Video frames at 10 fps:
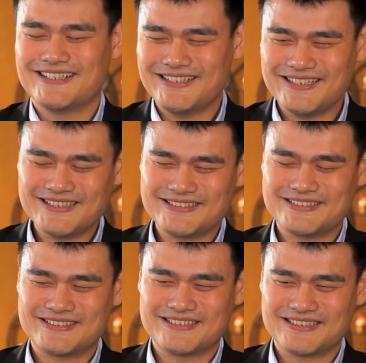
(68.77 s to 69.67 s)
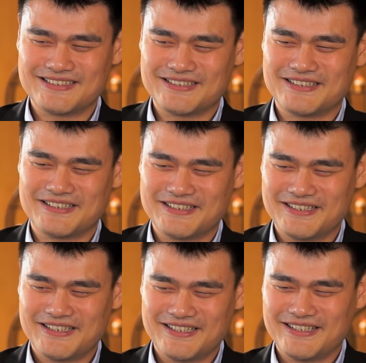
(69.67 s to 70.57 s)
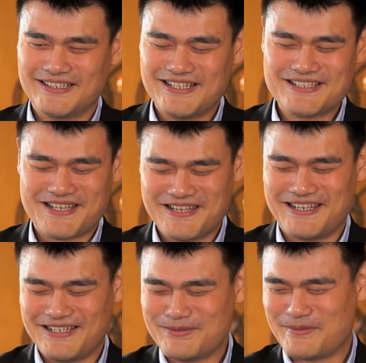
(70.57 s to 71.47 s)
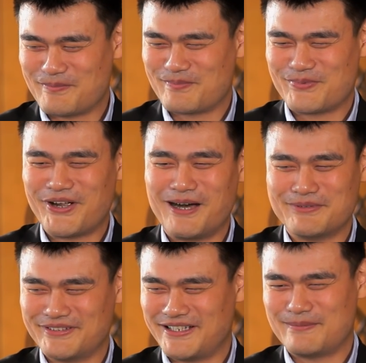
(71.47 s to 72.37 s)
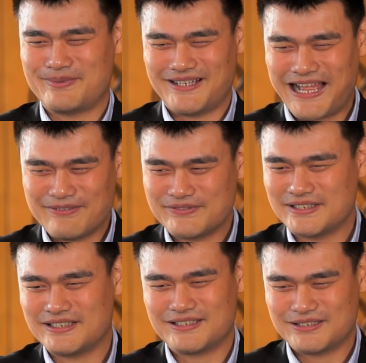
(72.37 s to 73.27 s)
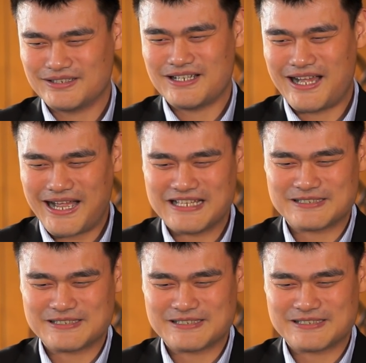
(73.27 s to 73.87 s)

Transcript: It is. That's a yeah, little problem there. But after I